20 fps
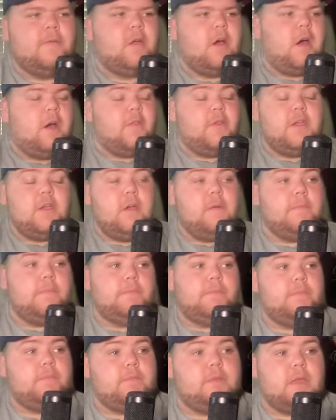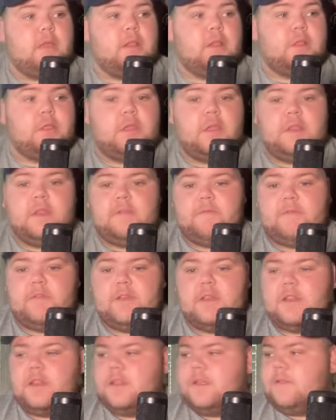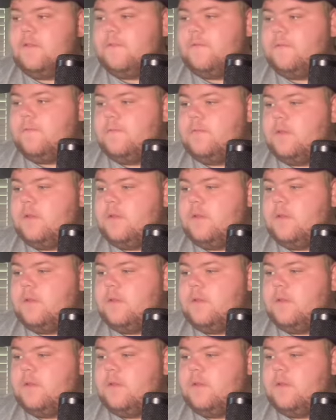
I think I'm in Sydney for nearly the.